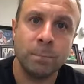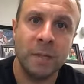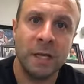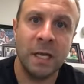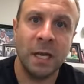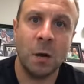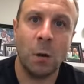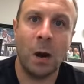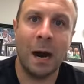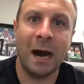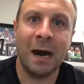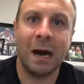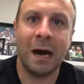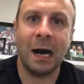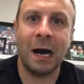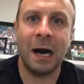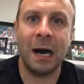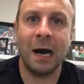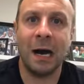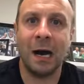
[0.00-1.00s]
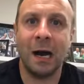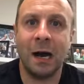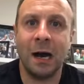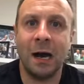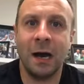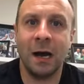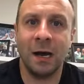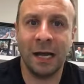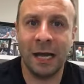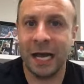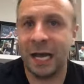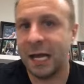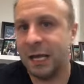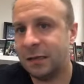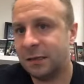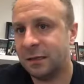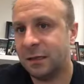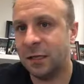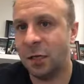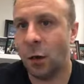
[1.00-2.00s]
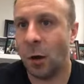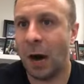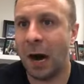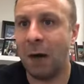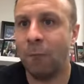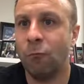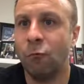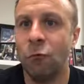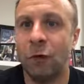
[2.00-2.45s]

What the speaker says: know, I'm